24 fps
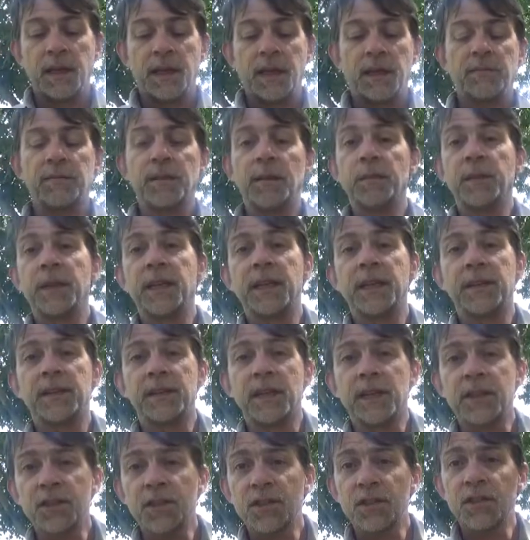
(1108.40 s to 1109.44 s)
If I'm in a
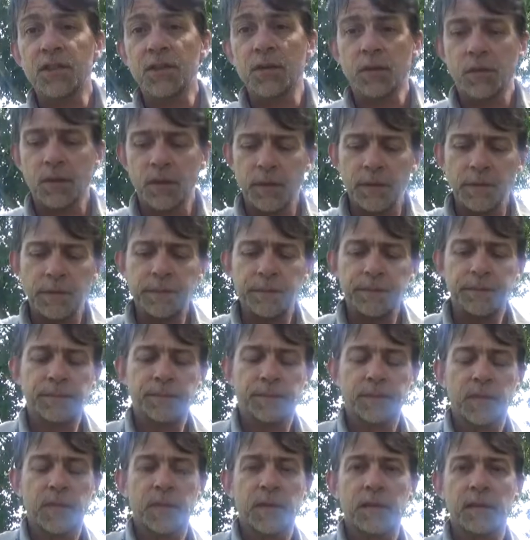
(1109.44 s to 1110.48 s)
dust storm,
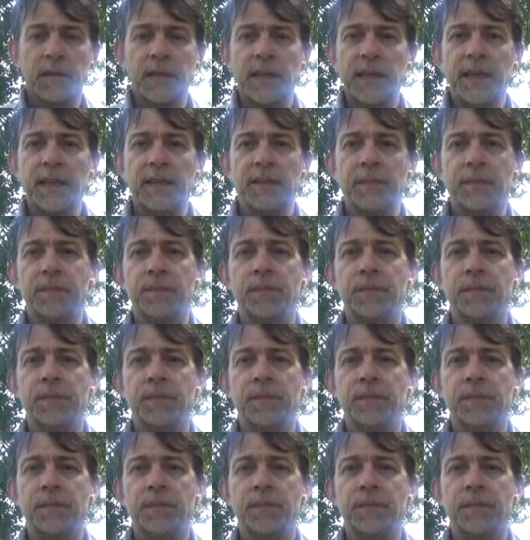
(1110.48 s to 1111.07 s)
right?